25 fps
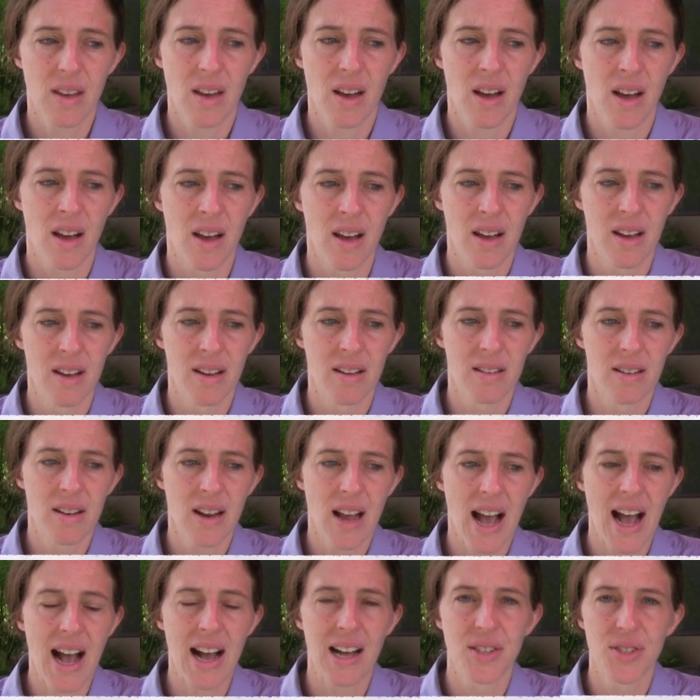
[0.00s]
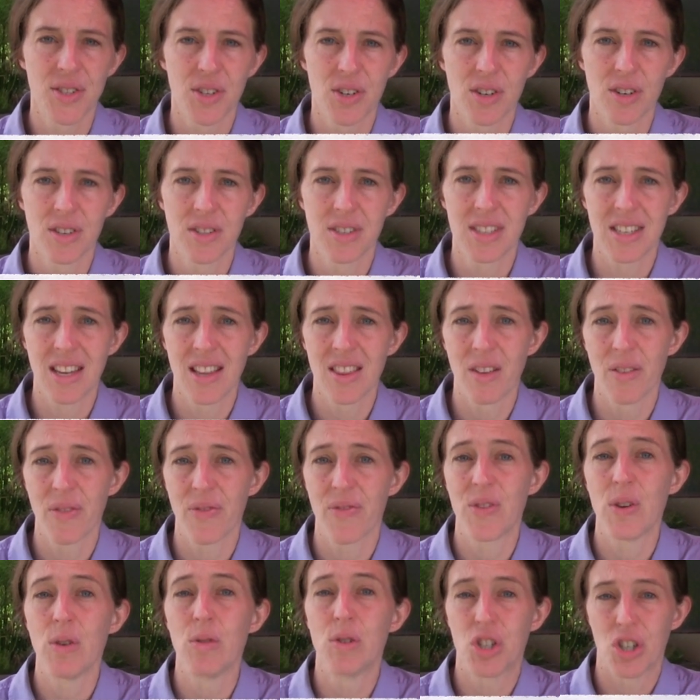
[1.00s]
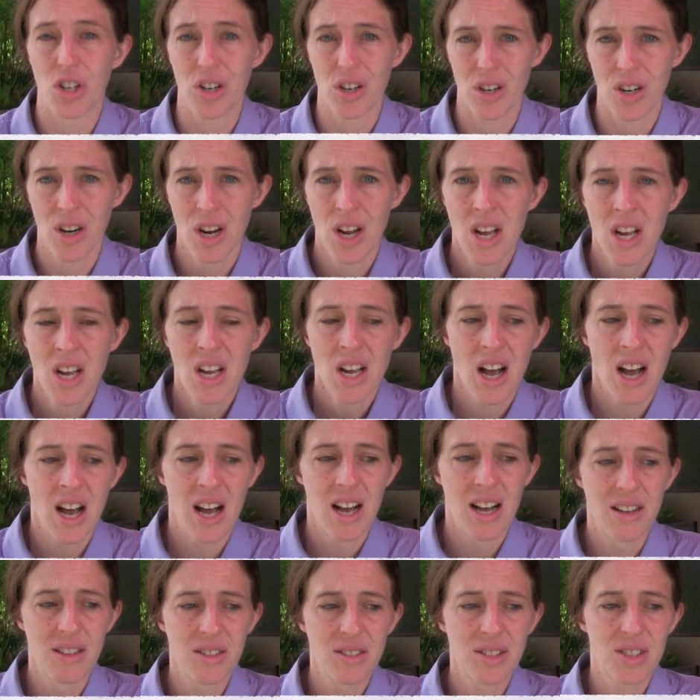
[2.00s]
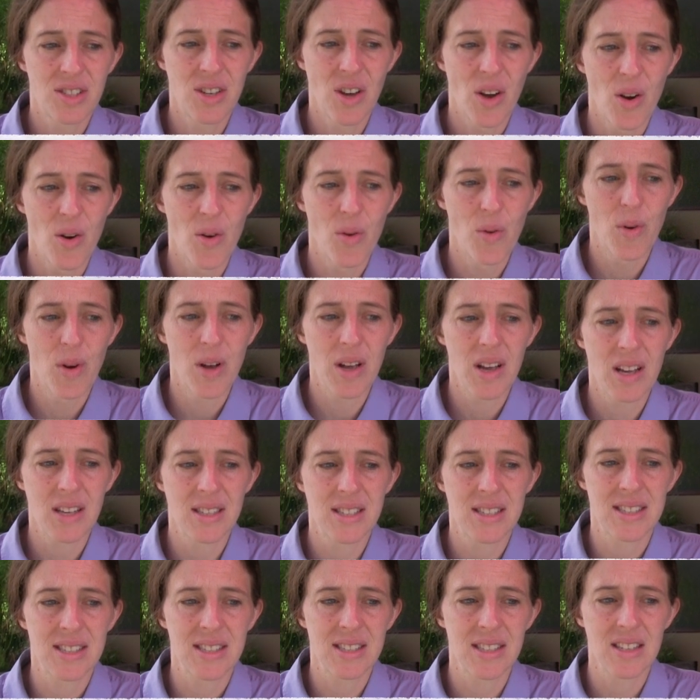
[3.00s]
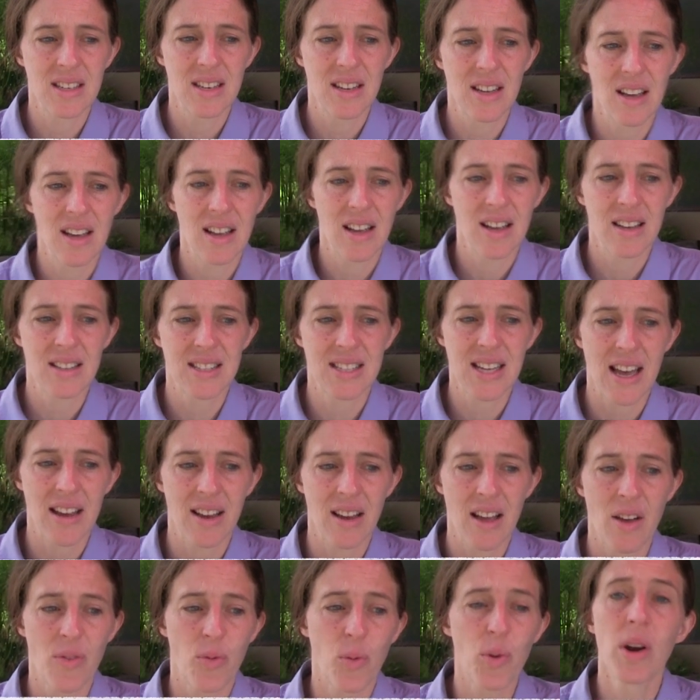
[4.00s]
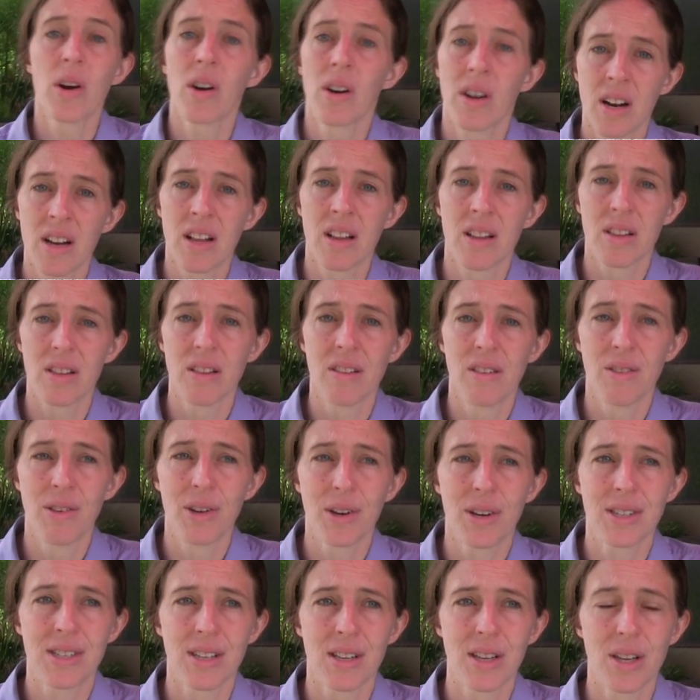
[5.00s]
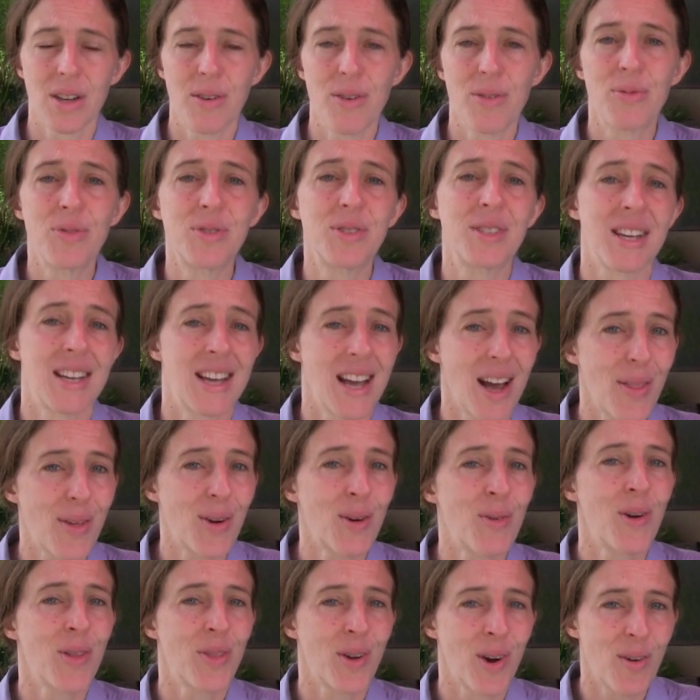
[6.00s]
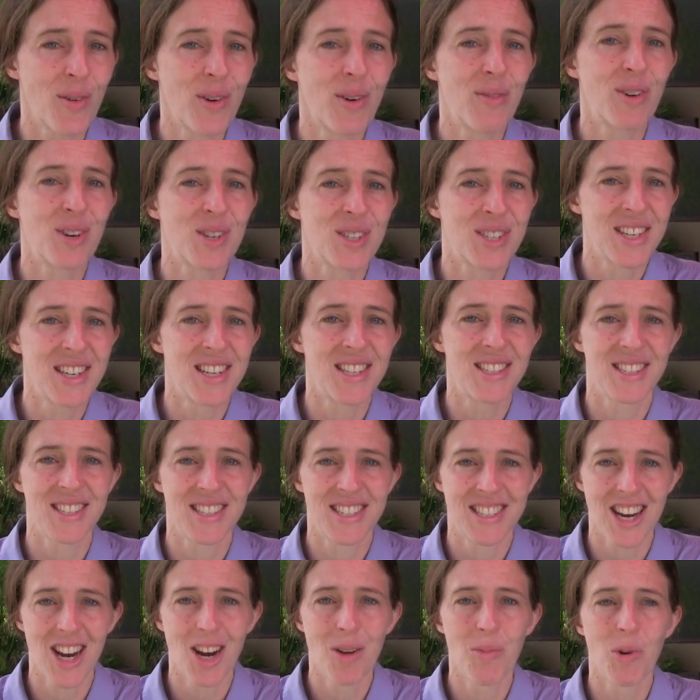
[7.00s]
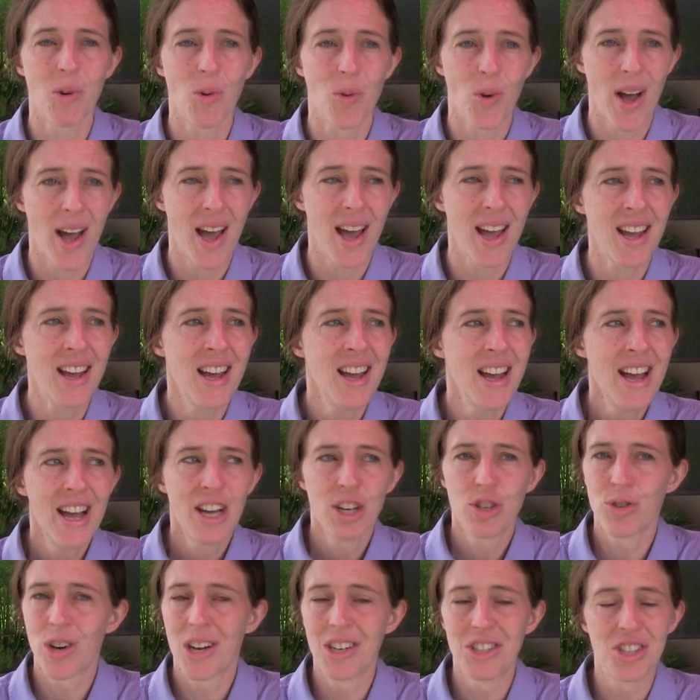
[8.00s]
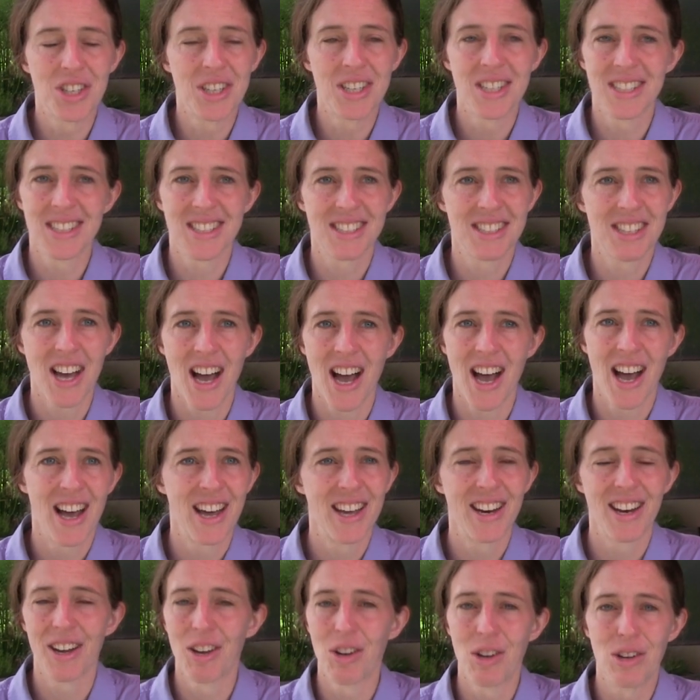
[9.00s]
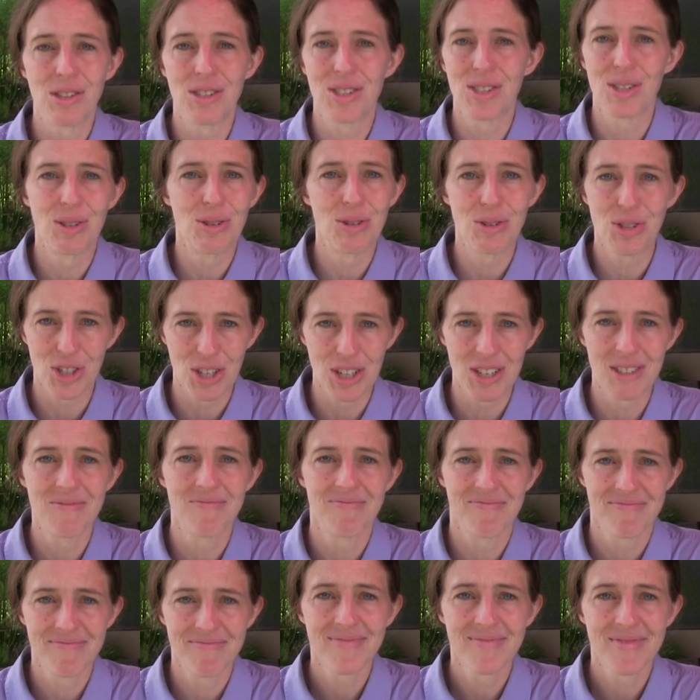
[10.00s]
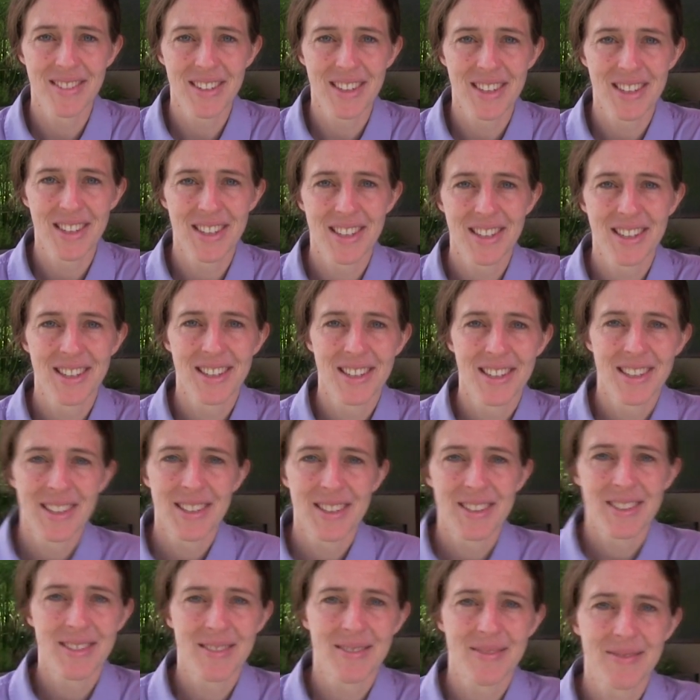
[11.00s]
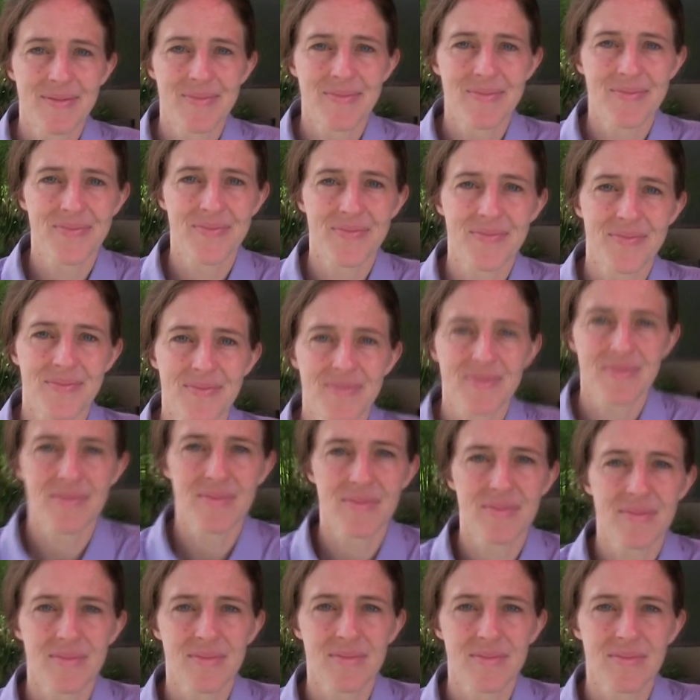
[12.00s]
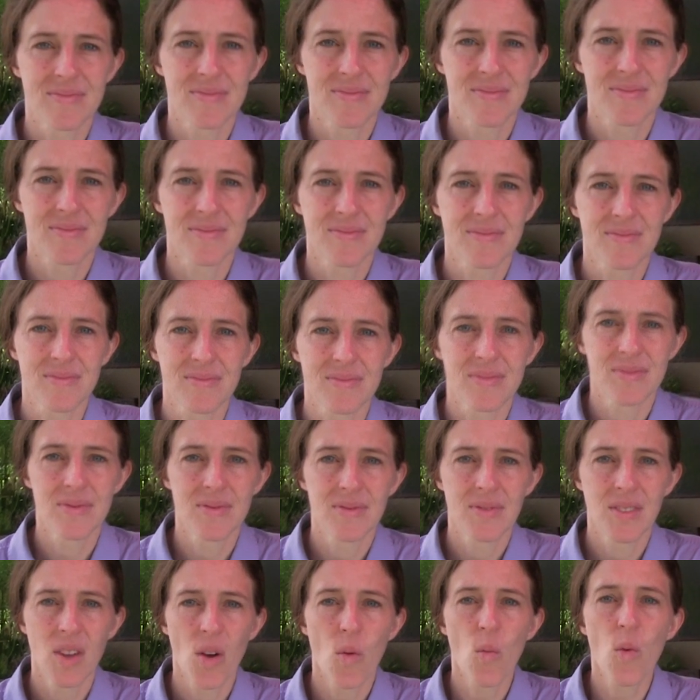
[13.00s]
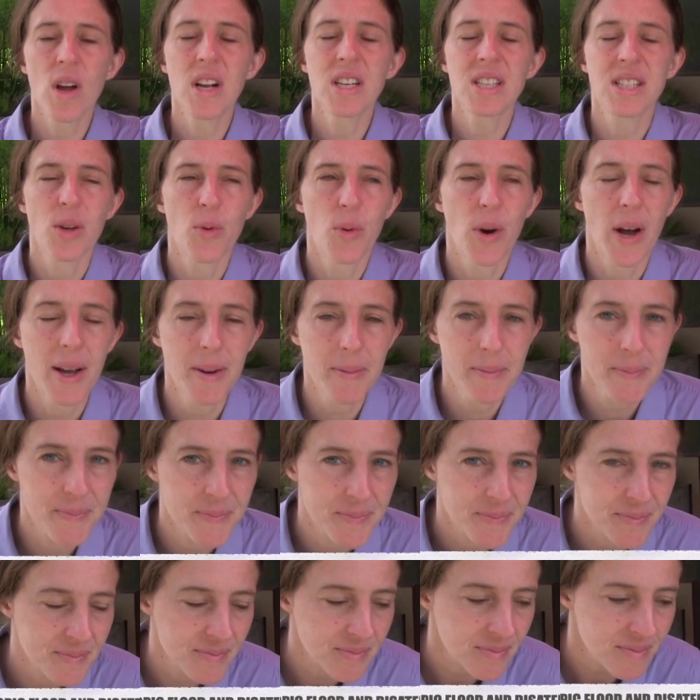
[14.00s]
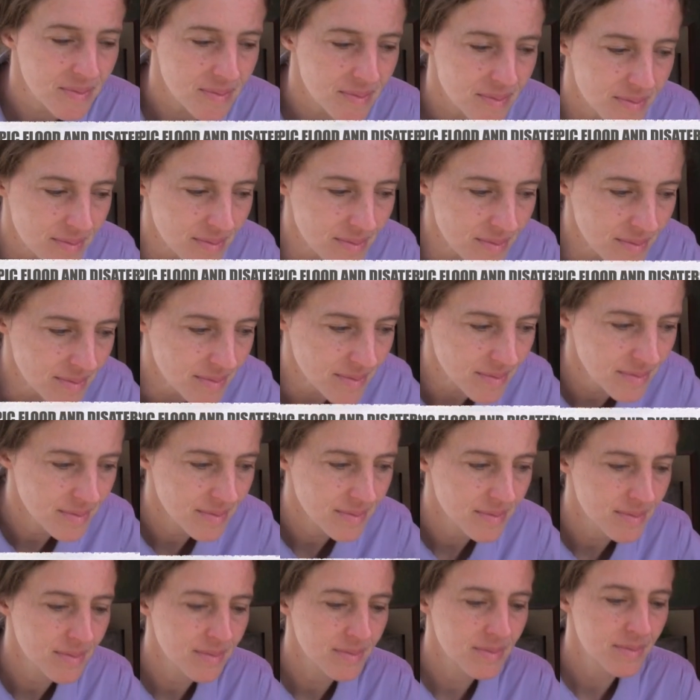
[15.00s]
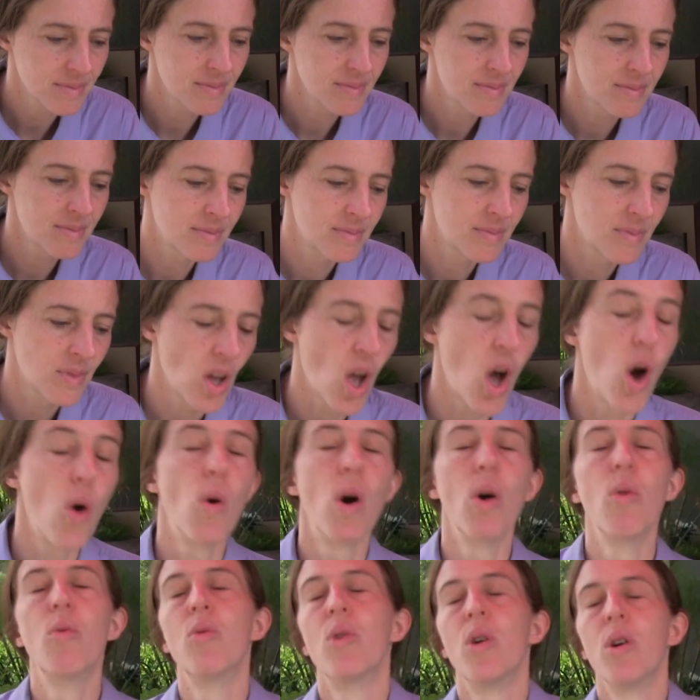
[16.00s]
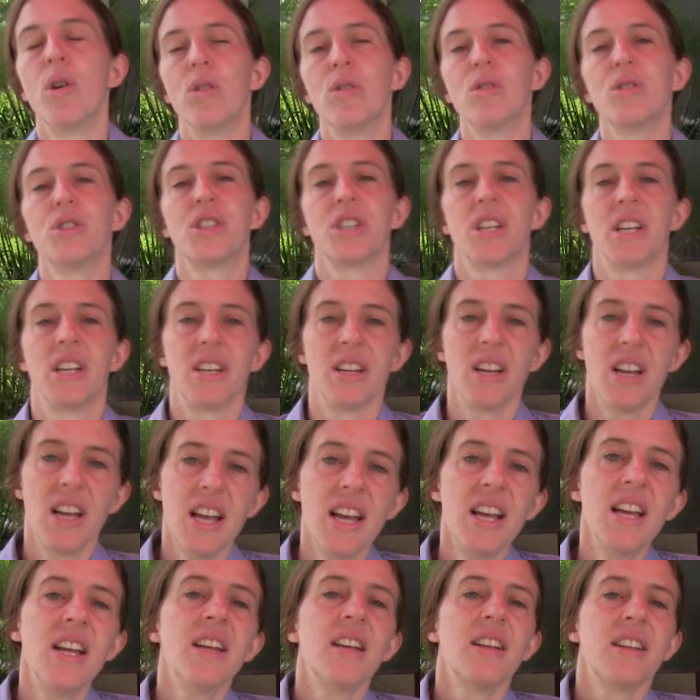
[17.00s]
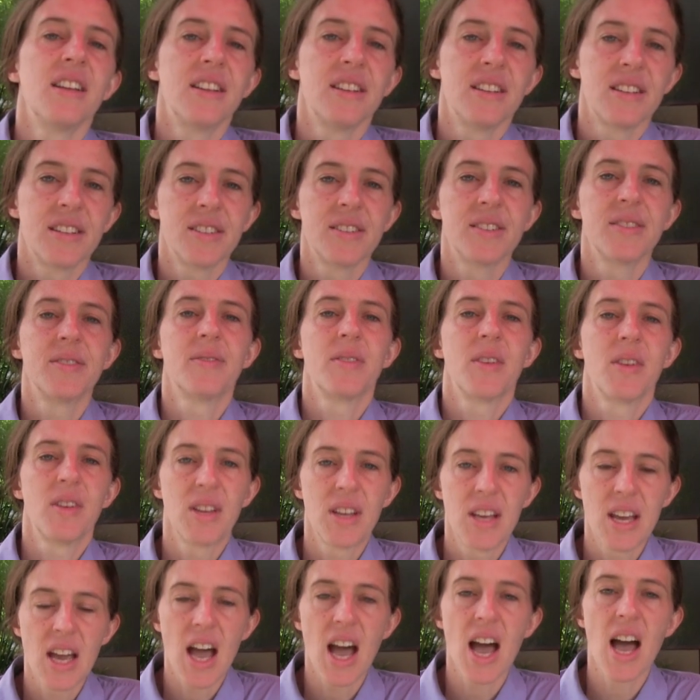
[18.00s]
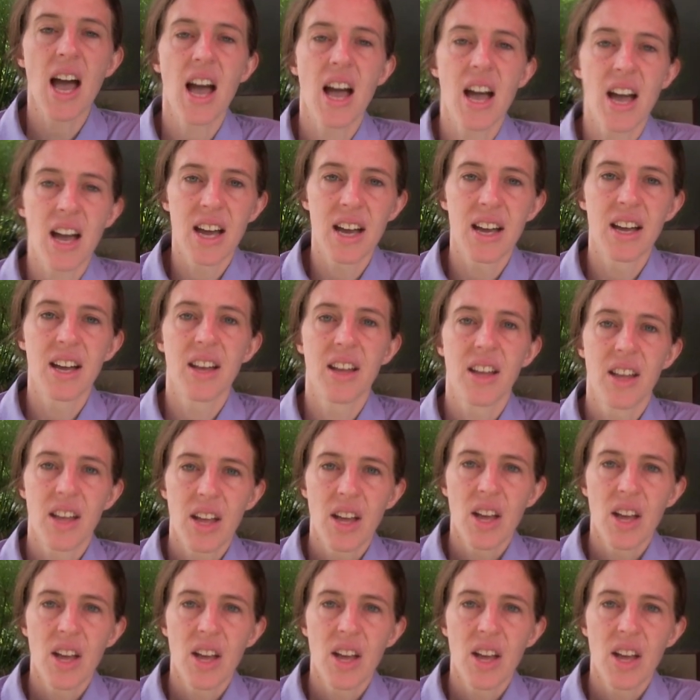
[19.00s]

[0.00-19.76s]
uh, hazards in the future. Uh, so it's it's if we are going to look to live together with our rivers in a sustainable way, dredging is not a good solution. Okay. What is erosion? What is the what? What is erosion? Oh, erosion. What is the definition? Yeah.